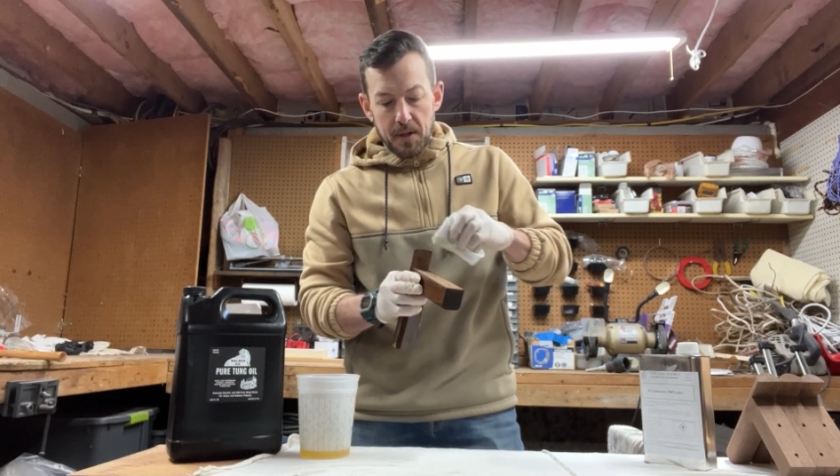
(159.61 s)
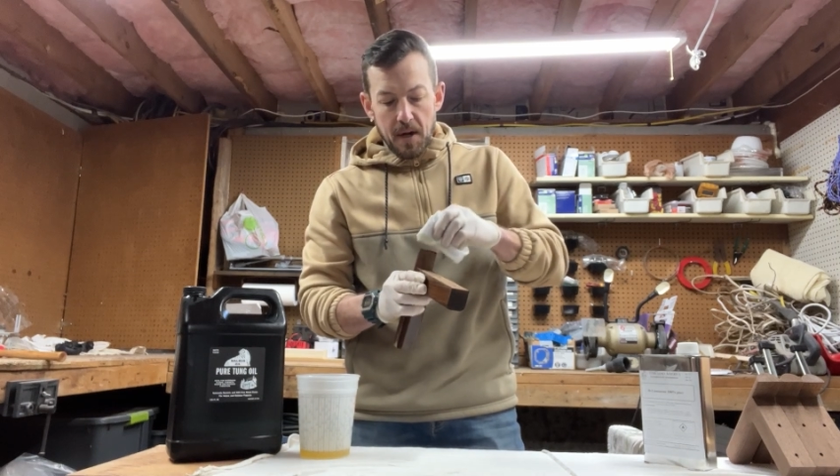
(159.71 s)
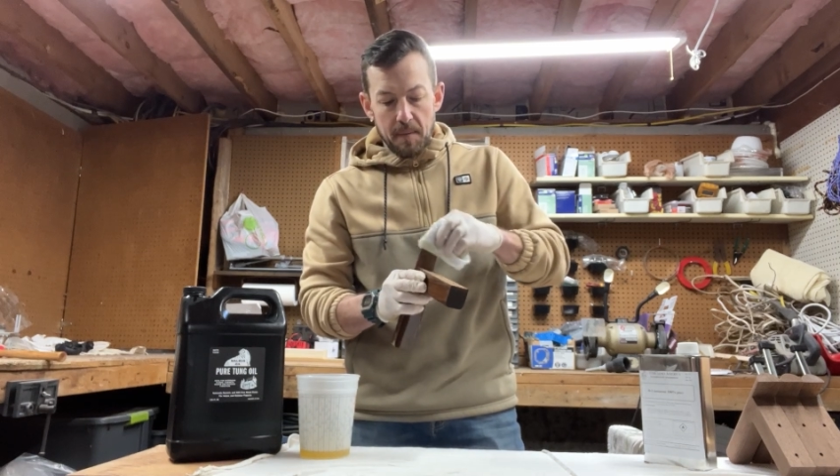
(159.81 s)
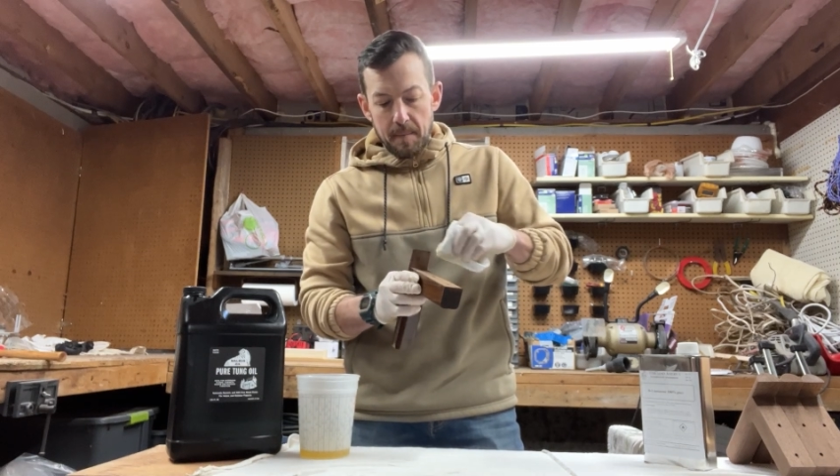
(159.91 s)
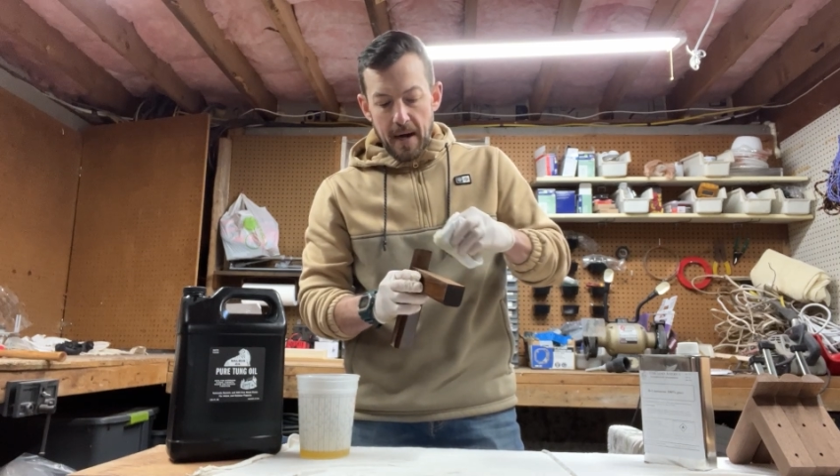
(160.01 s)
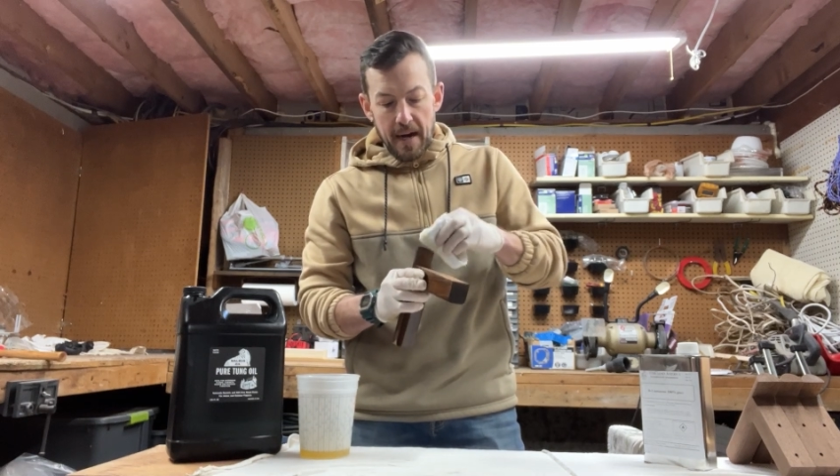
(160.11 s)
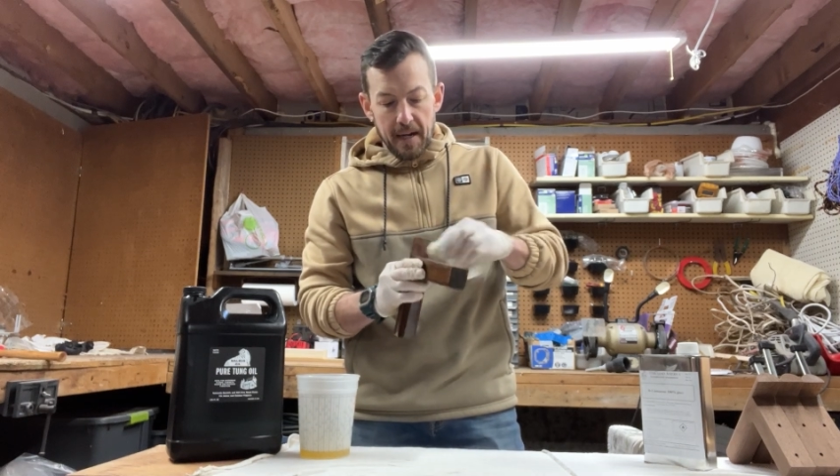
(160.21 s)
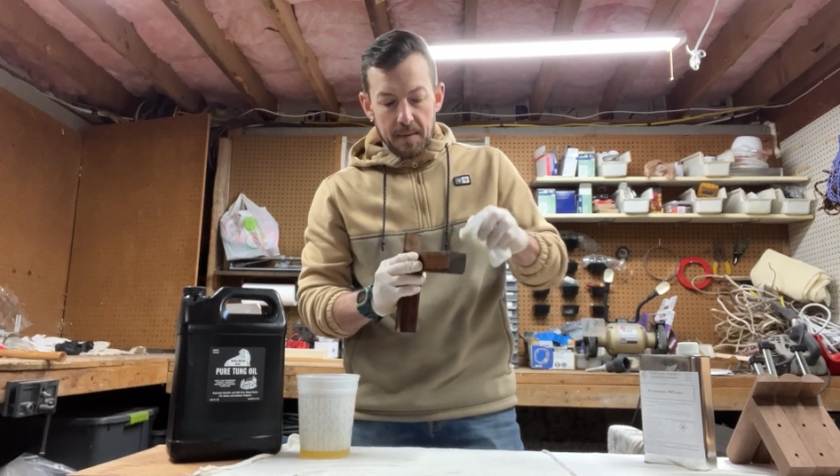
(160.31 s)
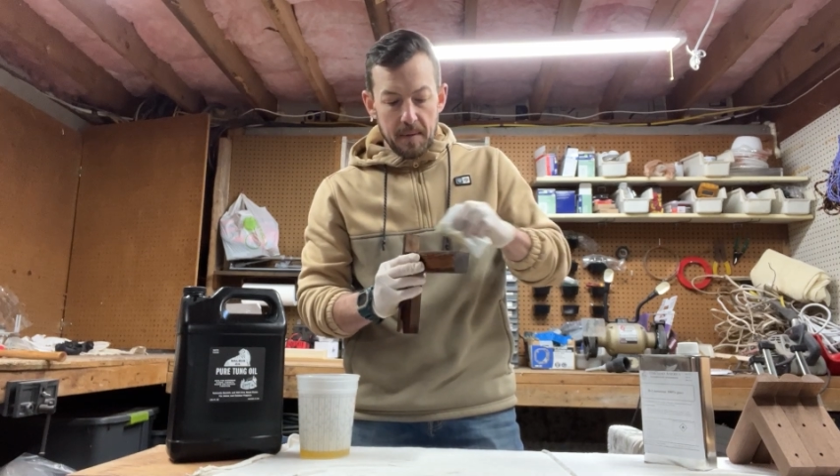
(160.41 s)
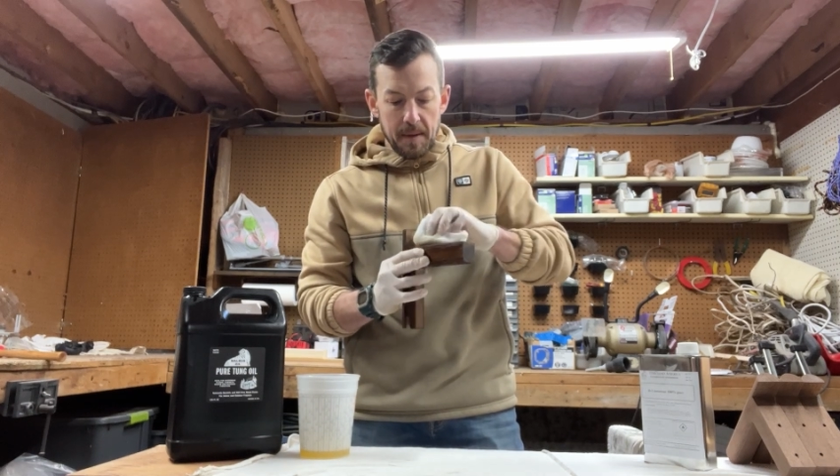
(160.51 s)
come
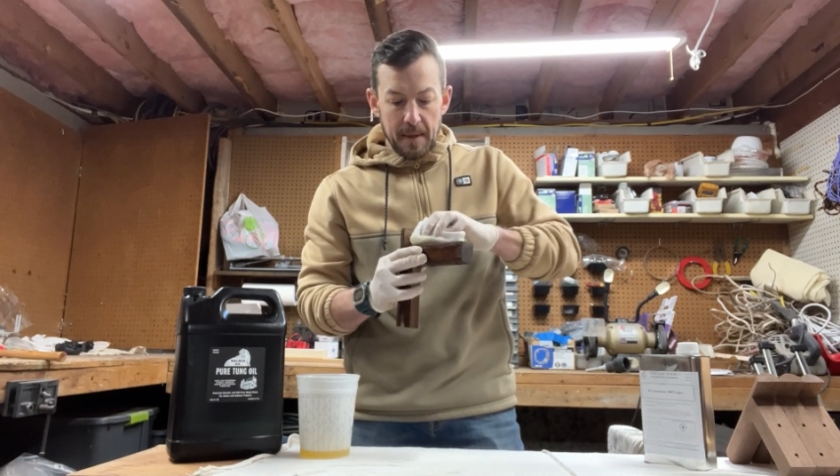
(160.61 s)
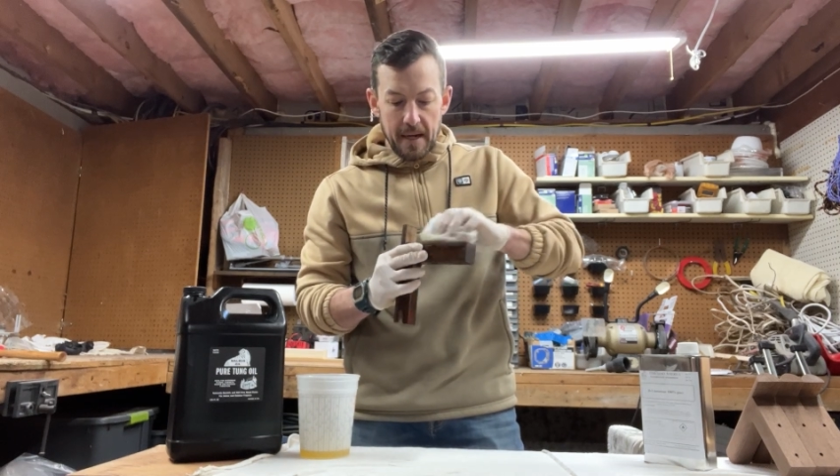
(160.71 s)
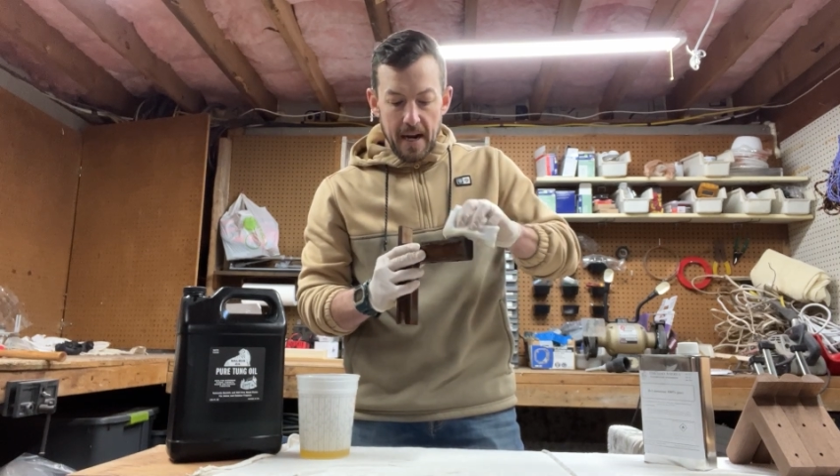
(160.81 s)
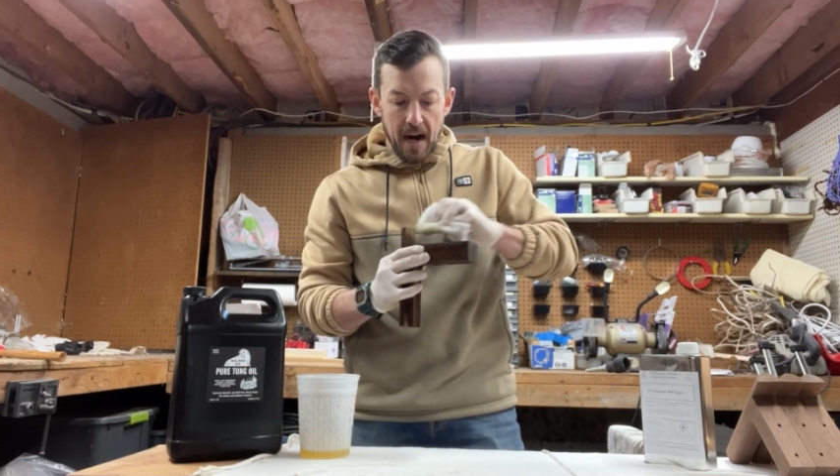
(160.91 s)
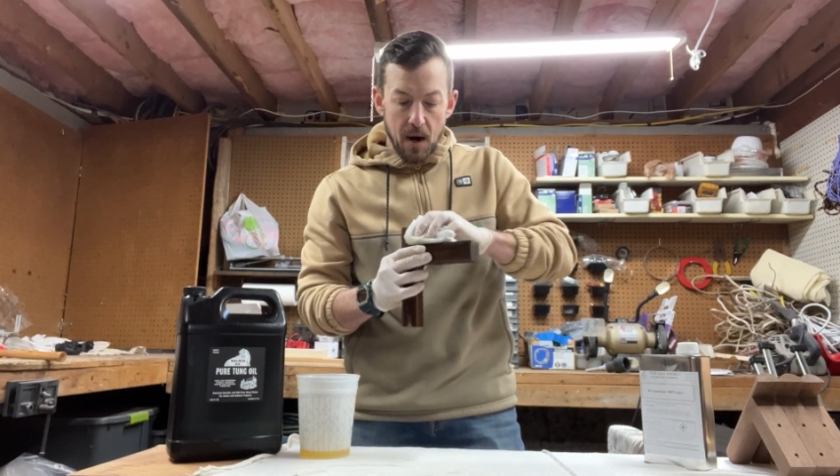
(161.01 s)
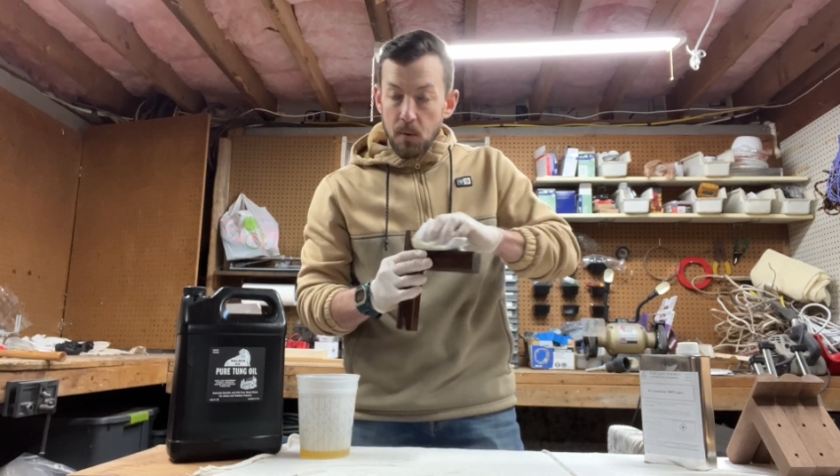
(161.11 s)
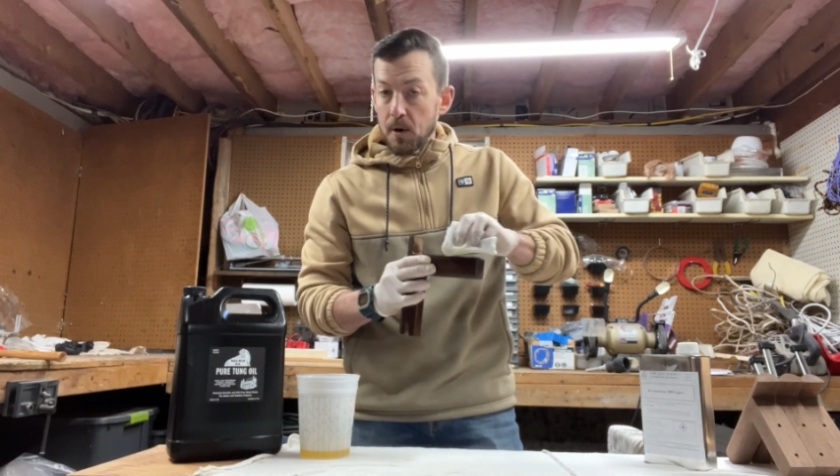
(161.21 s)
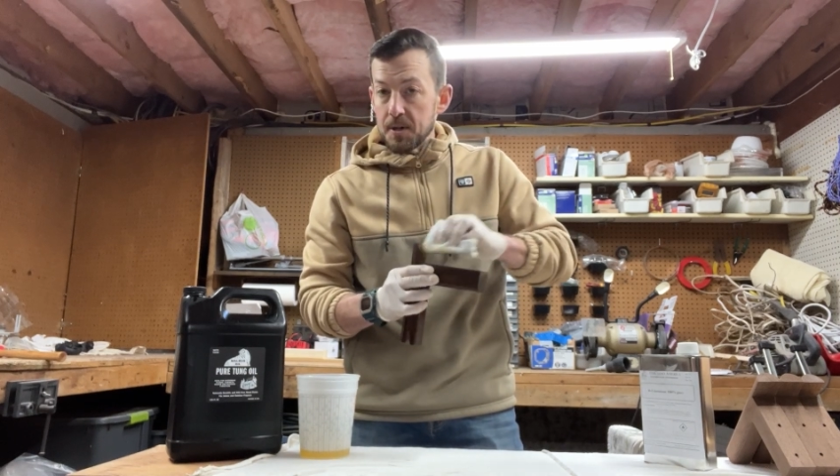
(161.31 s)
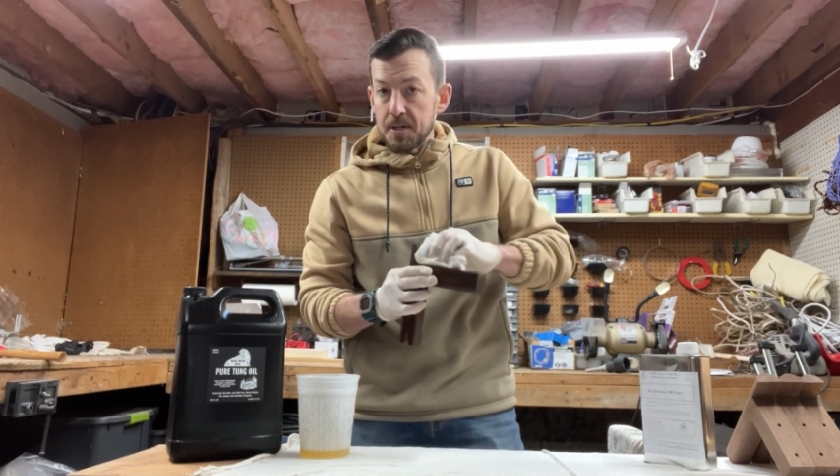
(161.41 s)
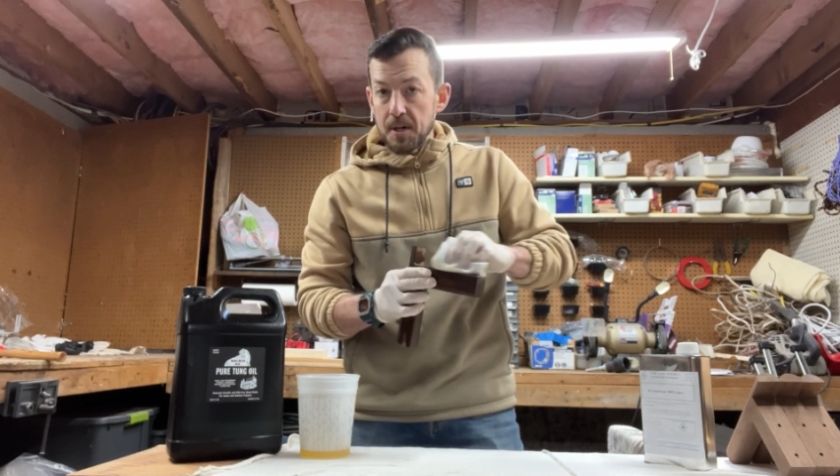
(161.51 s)
back in maybe an hour
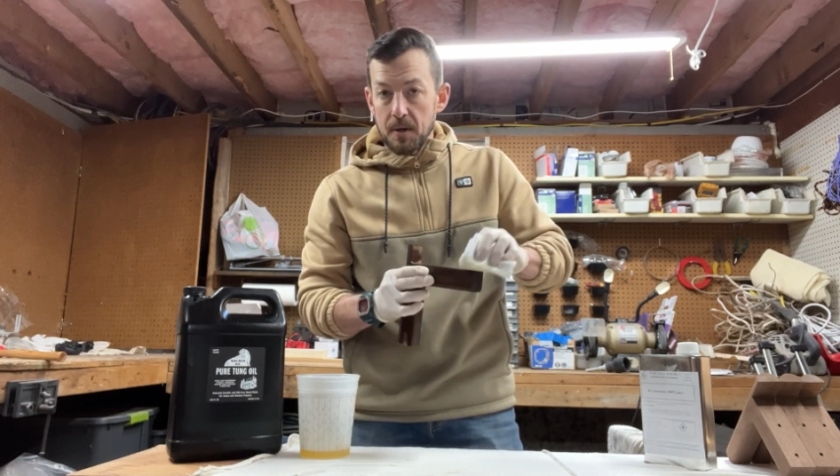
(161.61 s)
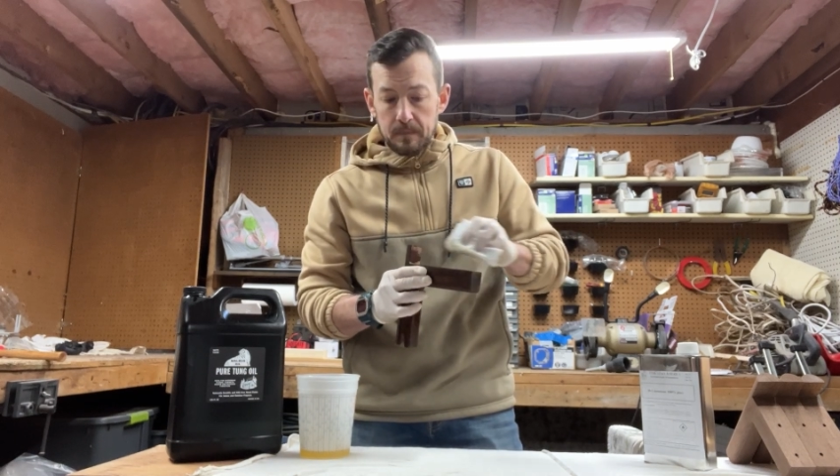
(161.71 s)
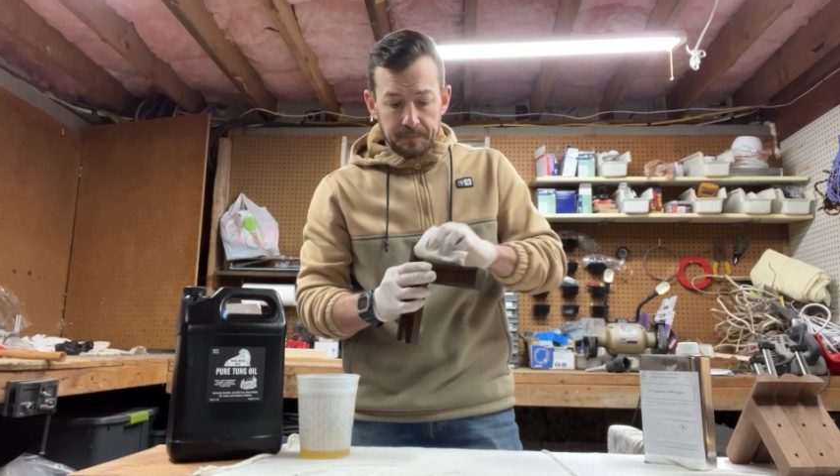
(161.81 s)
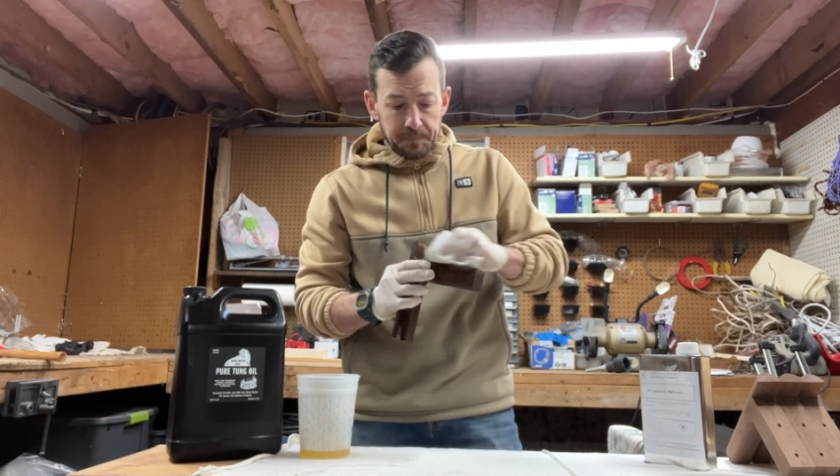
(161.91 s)
or so,